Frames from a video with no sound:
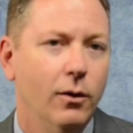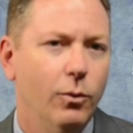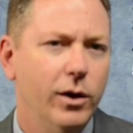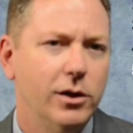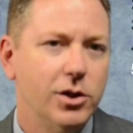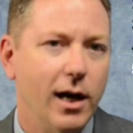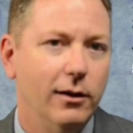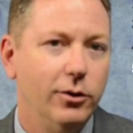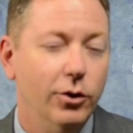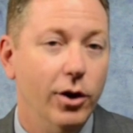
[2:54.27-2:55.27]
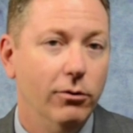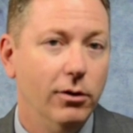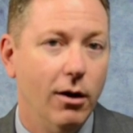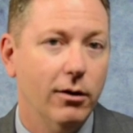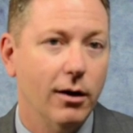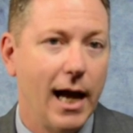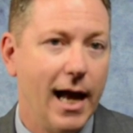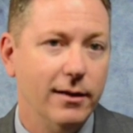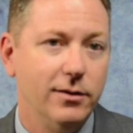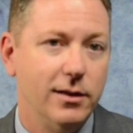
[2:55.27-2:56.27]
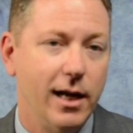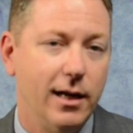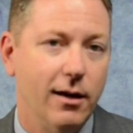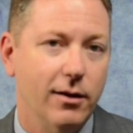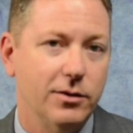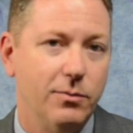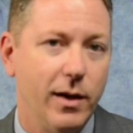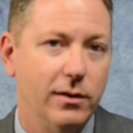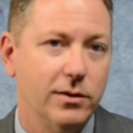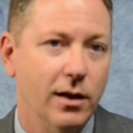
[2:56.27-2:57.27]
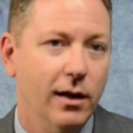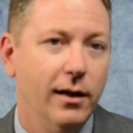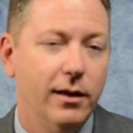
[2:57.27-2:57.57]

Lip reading: When a child no longer has a daycare expense,